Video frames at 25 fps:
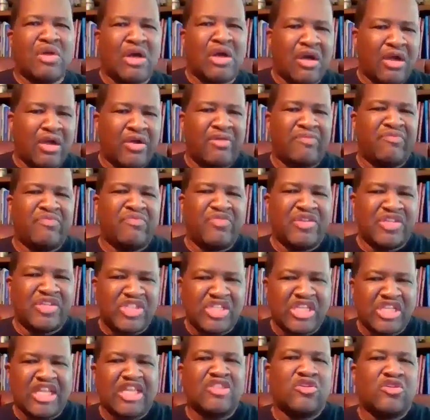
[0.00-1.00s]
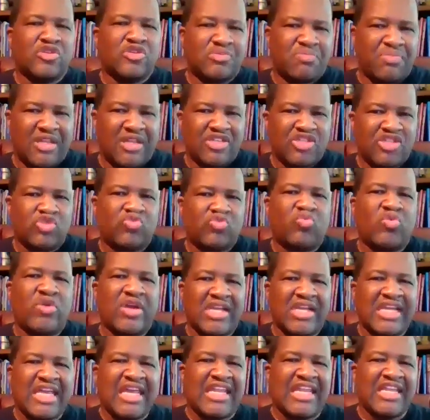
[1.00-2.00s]
are visiting those places,
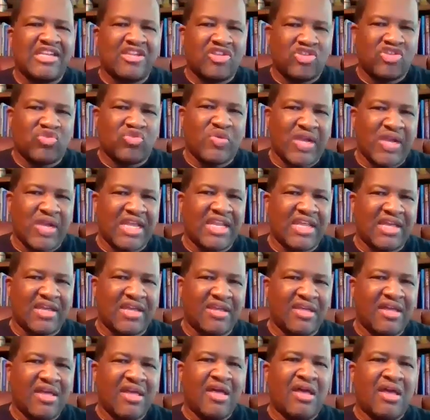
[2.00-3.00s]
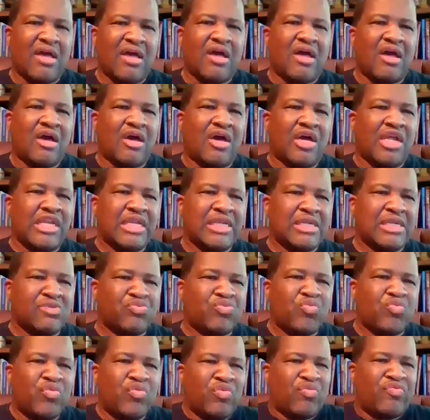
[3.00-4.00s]
we're getting the training
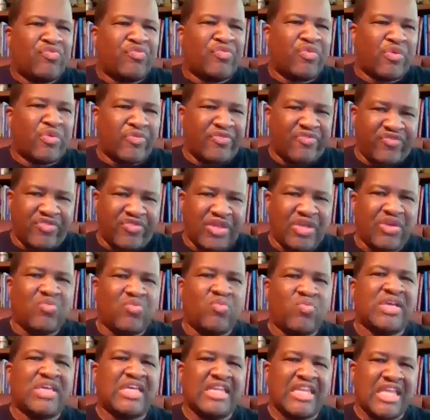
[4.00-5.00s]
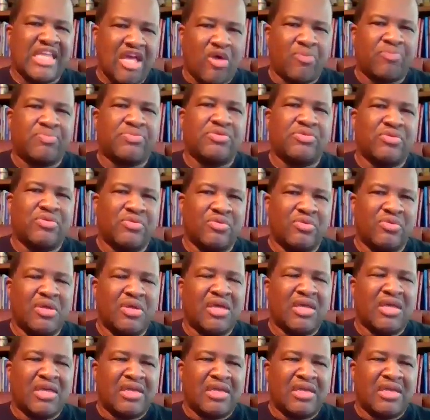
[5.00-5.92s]
for a fee. We can help you